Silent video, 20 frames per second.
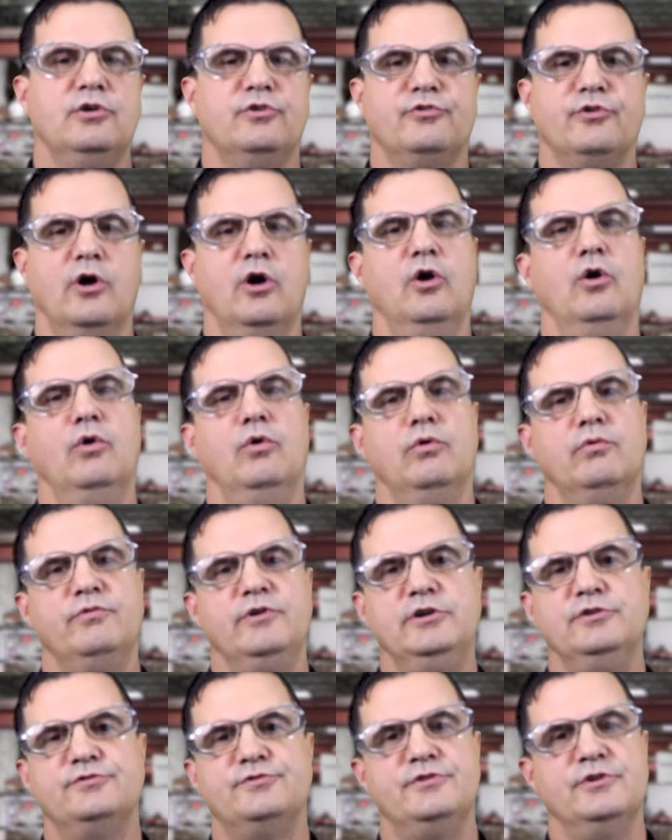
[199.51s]
So
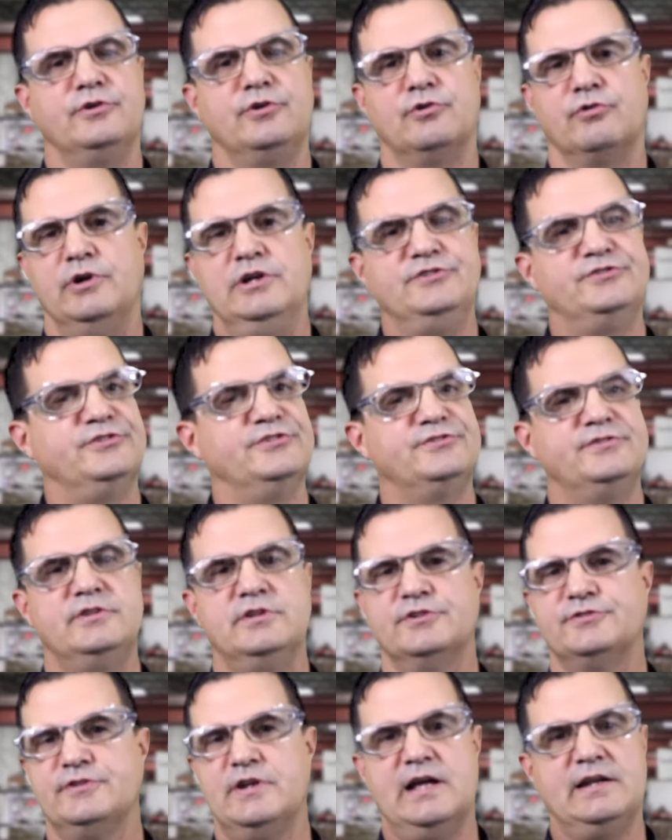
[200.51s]
the grease
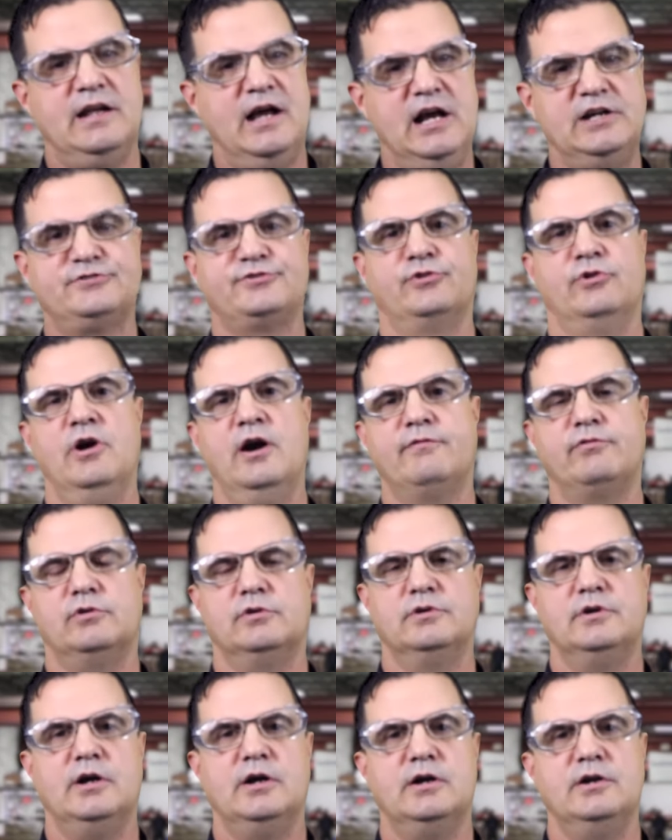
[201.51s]
does not last
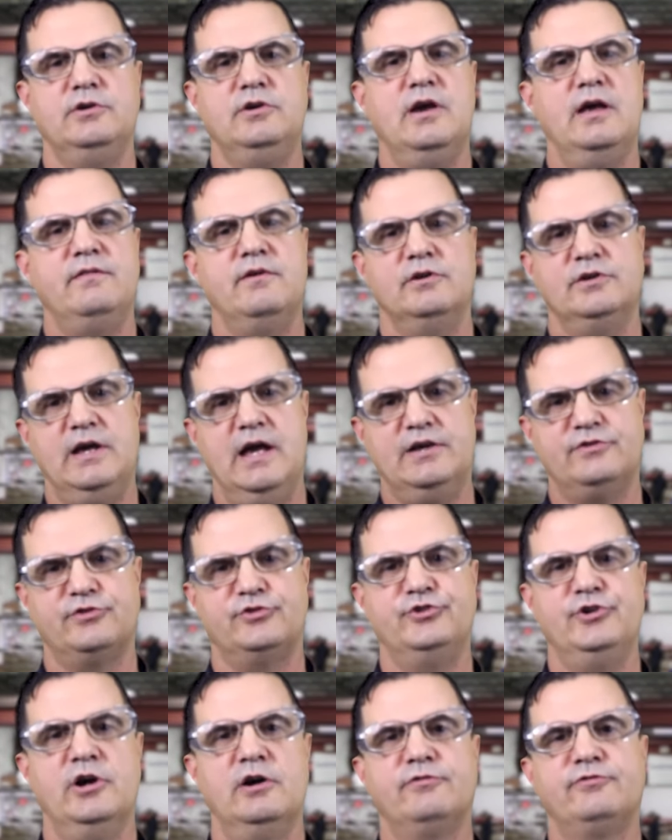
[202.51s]
forever. It has a
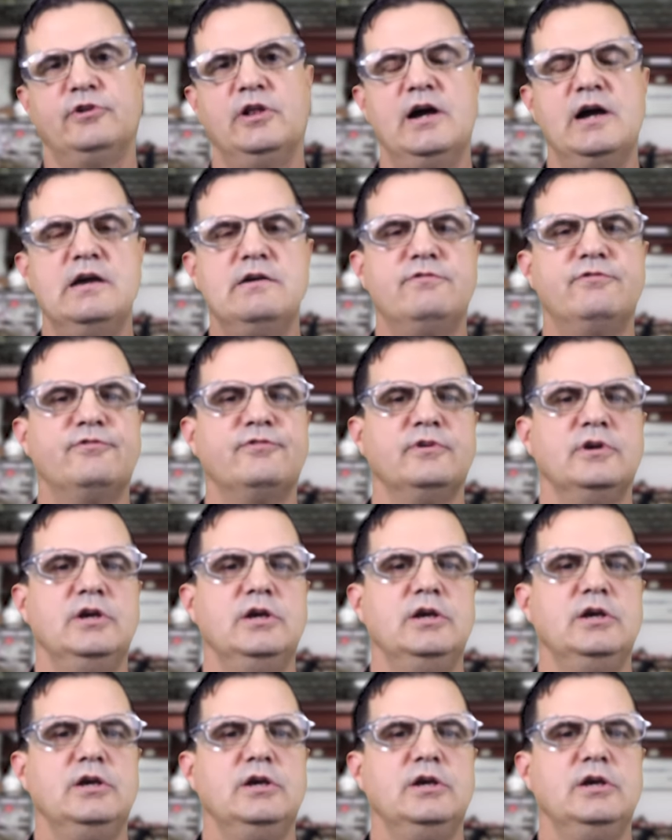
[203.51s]
shelf life.